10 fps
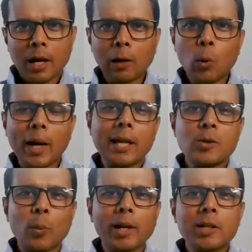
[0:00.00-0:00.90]
Hello
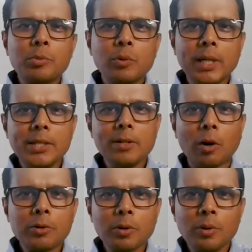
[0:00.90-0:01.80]
and welcome to ET
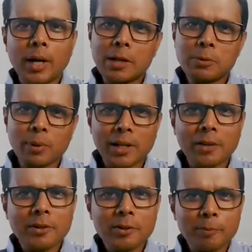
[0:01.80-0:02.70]
Auto and to
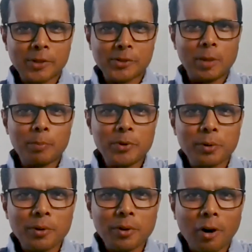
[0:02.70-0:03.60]
another special
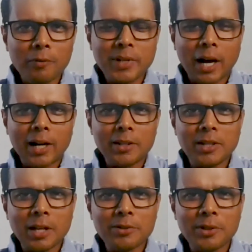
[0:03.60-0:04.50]
episode of Target
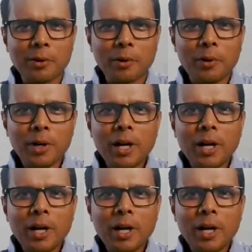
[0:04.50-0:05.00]
Net Zero,